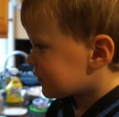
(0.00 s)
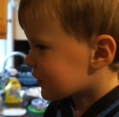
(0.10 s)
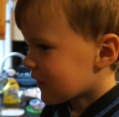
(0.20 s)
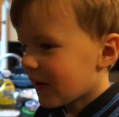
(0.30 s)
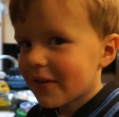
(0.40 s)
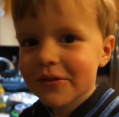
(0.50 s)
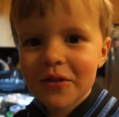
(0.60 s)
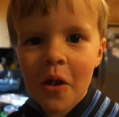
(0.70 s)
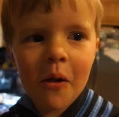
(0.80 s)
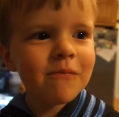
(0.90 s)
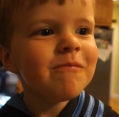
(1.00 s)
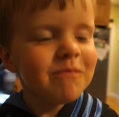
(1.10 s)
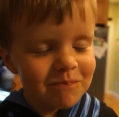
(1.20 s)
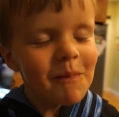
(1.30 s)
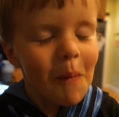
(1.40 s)
You want to tell everybody?
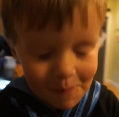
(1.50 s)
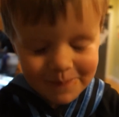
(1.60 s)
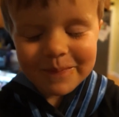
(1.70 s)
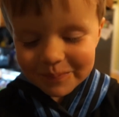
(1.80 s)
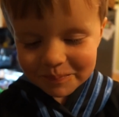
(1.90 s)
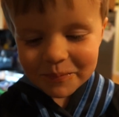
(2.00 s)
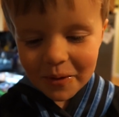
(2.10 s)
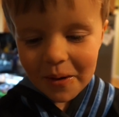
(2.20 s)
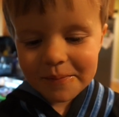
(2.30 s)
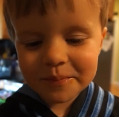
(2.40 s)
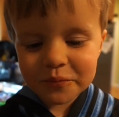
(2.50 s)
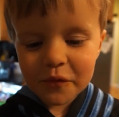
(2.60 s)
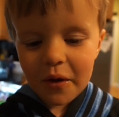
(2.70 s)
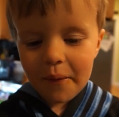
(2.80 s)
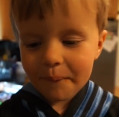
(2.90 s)
What are we making?